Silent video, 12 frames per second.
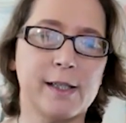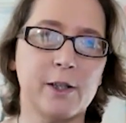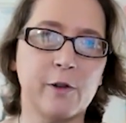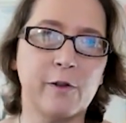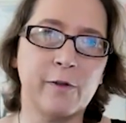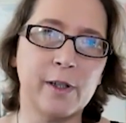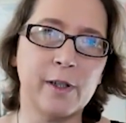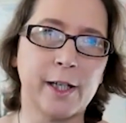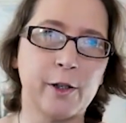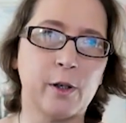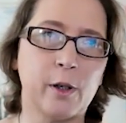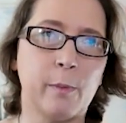and you feel
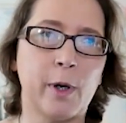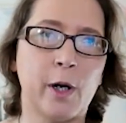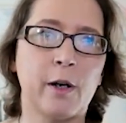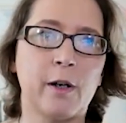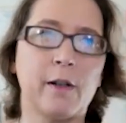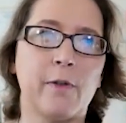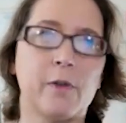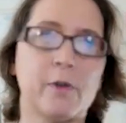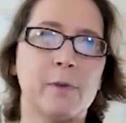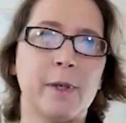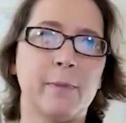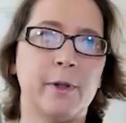like you're a part of
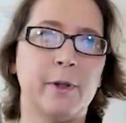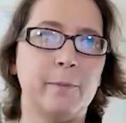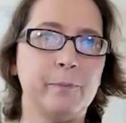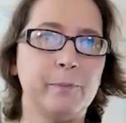those people?